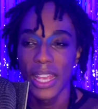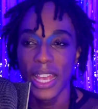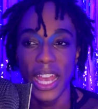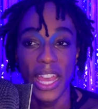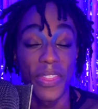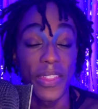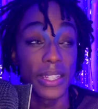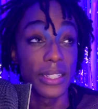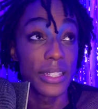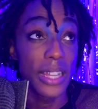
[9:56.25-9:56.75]

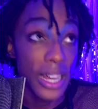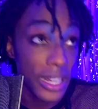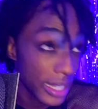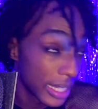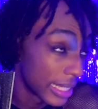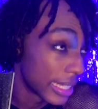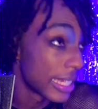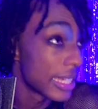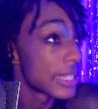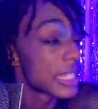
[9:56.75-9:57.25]
And then Gaga
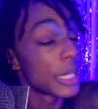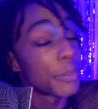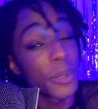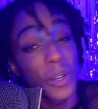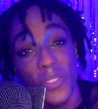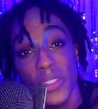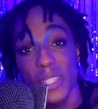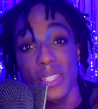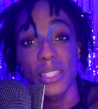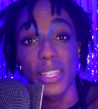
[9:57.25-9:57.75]
gets up
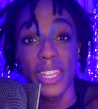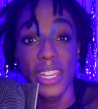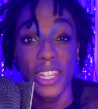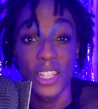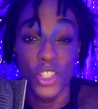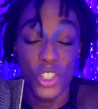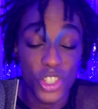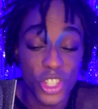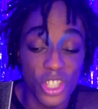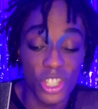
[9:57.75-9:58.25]
on the stage
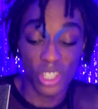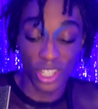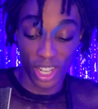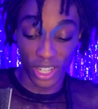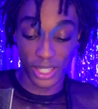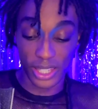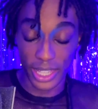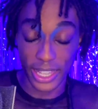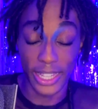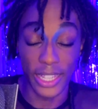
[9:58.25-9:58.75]
and she
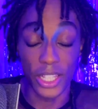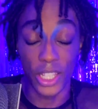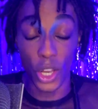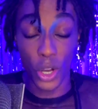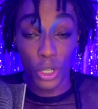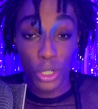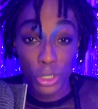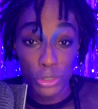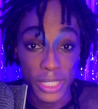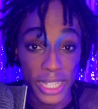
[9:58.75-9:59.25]
starts like
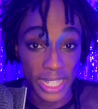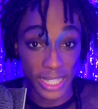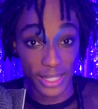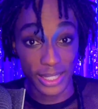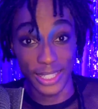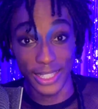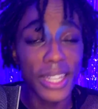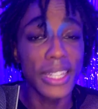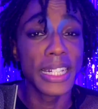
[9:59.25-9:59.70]
go-go dancing,